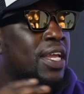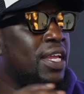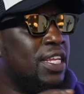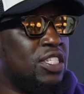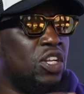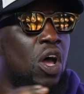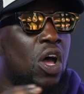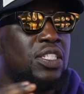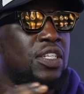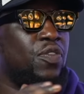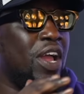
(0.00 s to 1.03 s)
his law. It
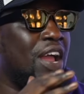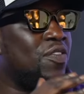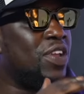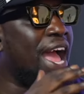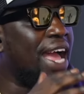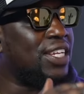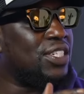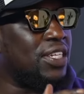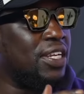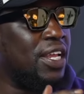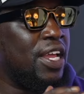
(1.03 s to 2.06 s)
says for every
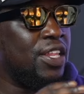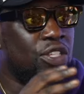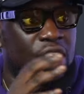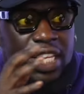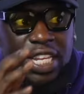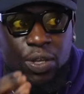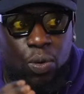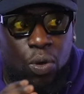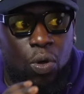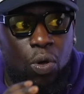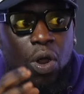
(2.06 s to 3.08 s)
action, there's an
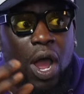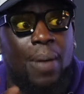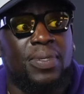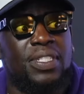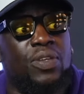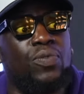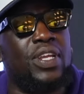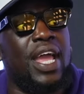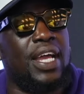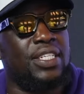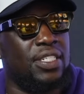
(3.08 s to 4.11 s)
equal or opposite
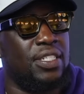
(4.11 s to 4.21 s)
reaction.